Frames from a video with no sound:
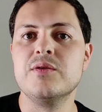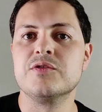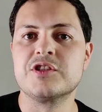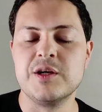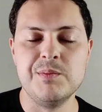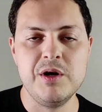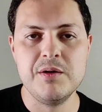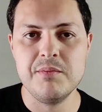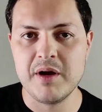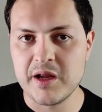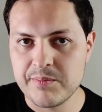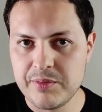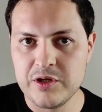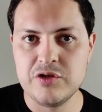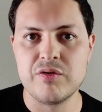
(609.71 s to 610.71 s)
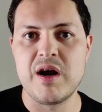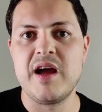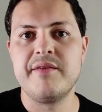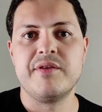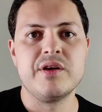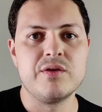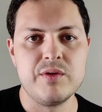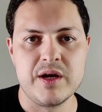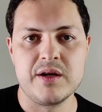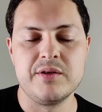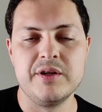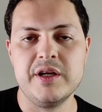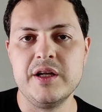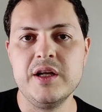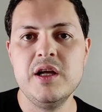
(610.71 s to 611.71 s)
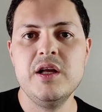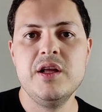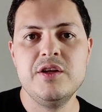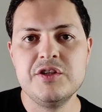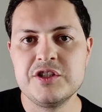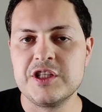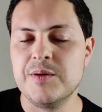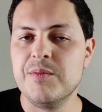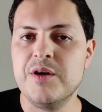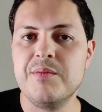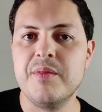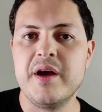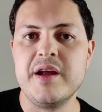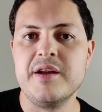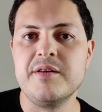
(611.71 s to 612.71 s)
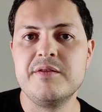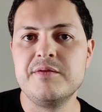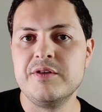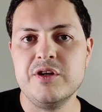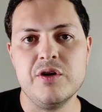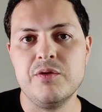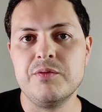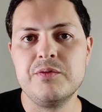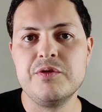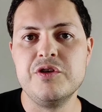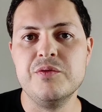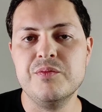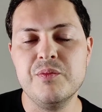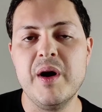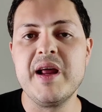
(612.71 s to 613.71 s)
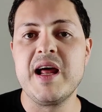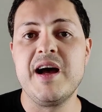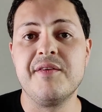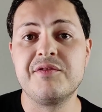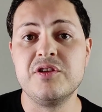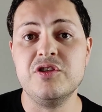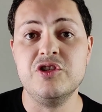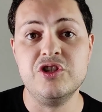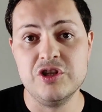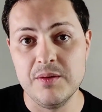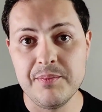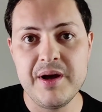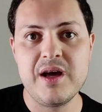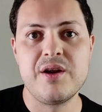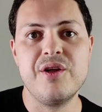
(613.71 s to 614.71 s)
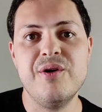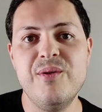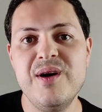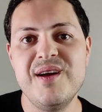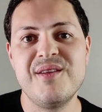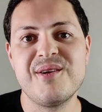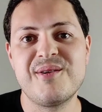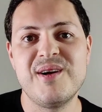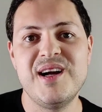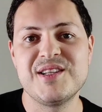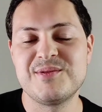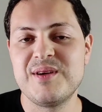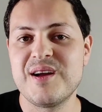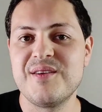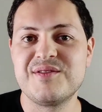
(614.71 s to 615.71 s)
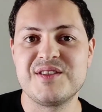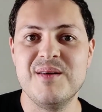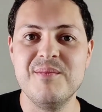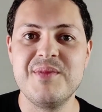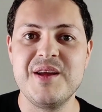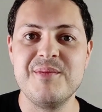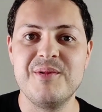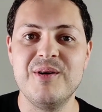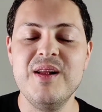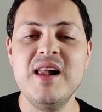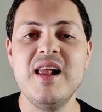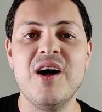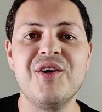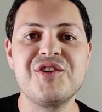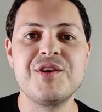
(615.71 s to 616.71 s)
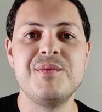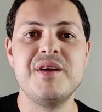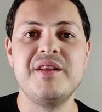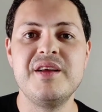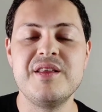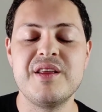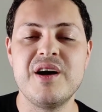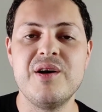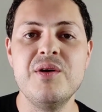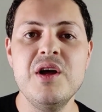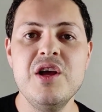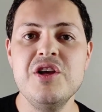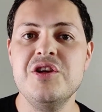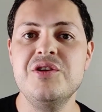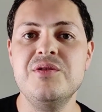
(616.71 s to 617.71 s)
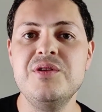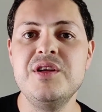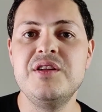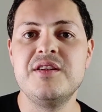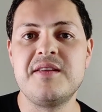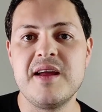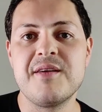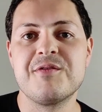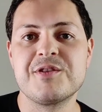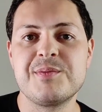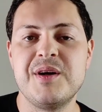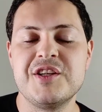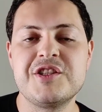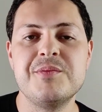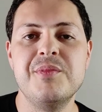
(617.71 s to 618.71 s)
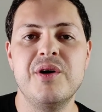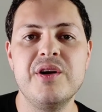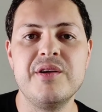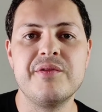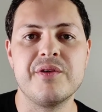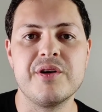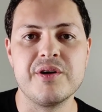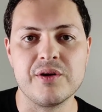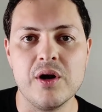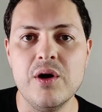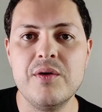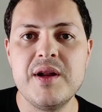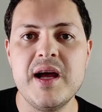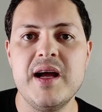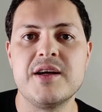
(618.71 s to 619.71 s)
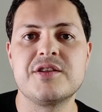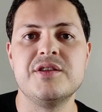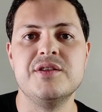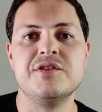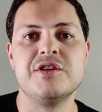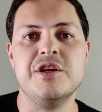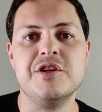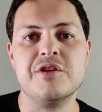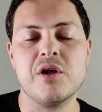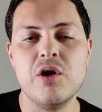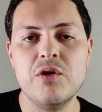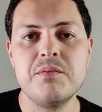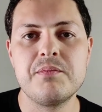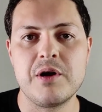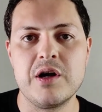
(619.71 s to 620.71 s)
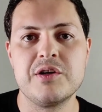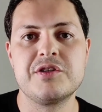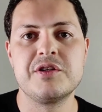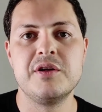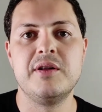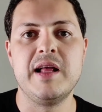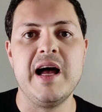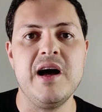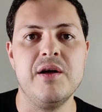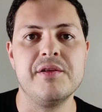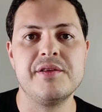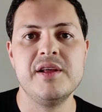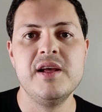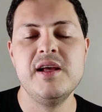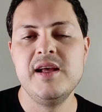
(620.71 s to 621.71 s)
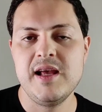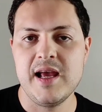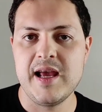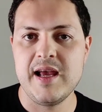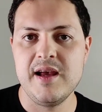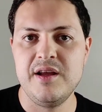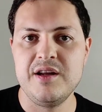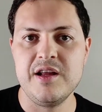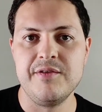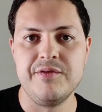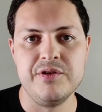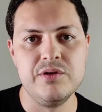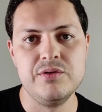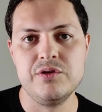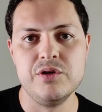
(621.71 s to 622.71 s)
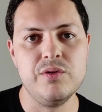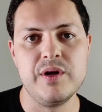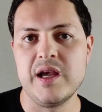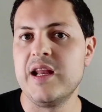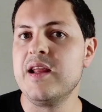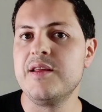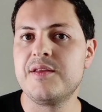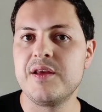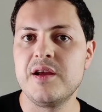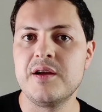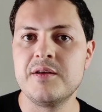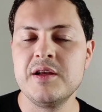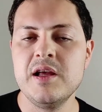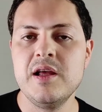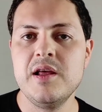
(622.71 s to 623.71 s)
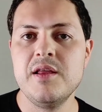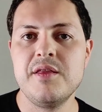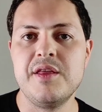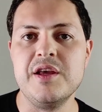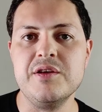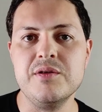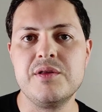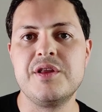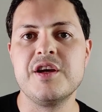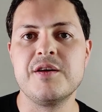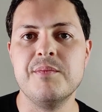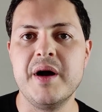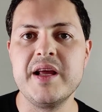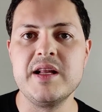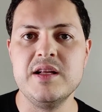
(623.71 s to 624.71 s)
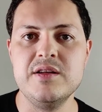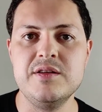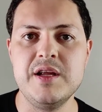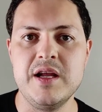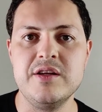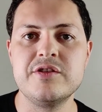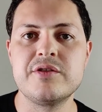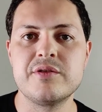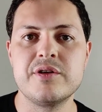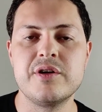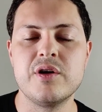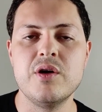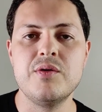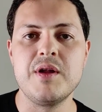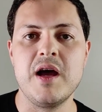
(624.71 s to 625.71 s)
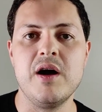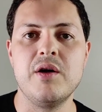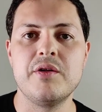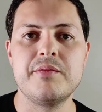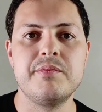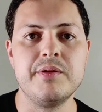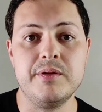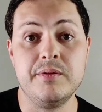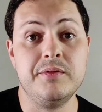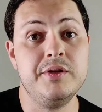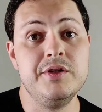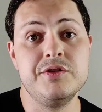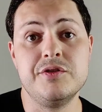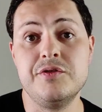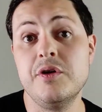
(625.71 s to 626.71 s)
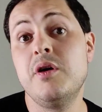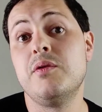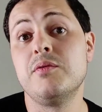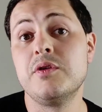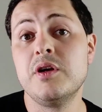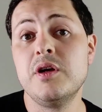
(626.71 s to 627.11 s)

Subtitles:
Someone might be driving quickly. Someone might, you might have to jump out of the way of the crosswalk of some people. Ultimately, though, you need to take responsibility for your own actions and your own personal health. And if you're doing anything that you think might endanger your own health, please don't.